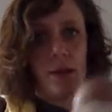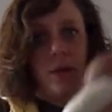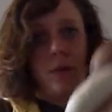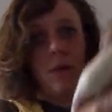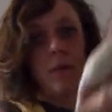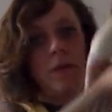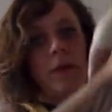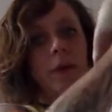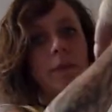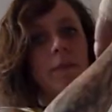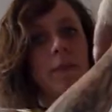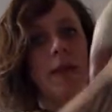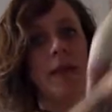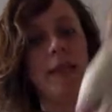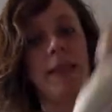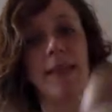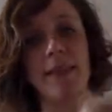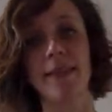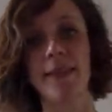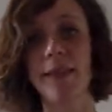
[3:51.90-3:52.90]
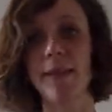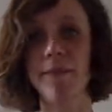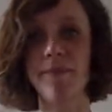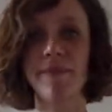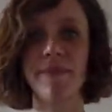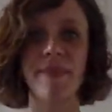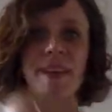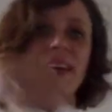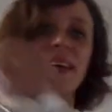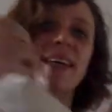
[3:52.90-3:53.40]
over like this.
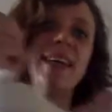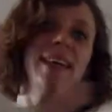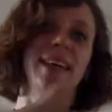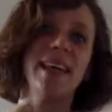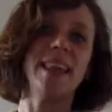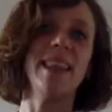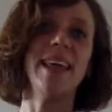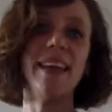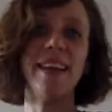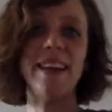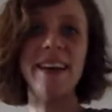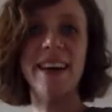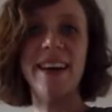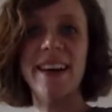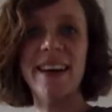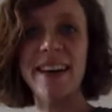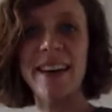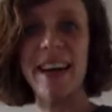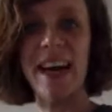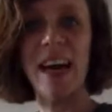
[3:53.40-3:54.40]
There you go,